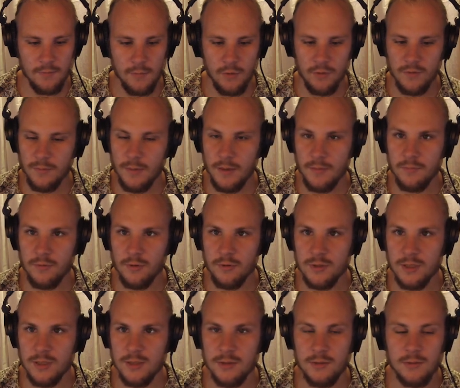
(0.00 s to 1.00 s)
a multiband
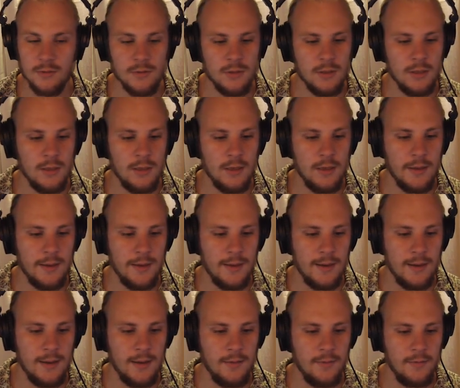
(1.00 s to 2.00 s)
processor,
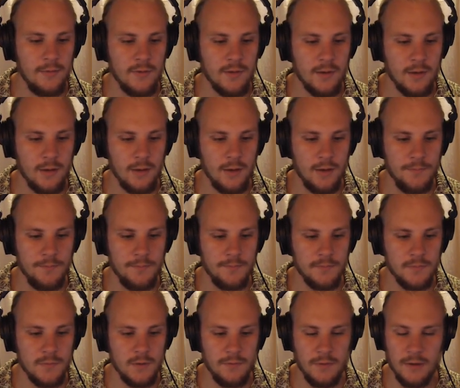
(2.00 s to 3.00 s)
and
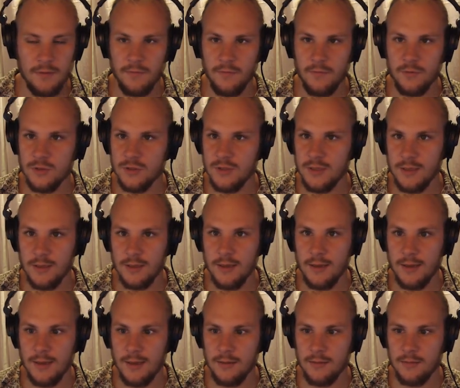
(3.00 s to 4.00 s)
the very first thing,
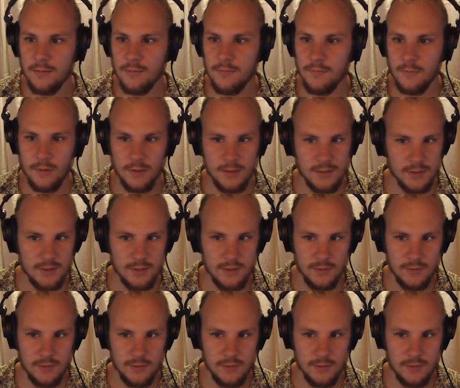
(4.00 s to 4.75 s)
again, we'll listen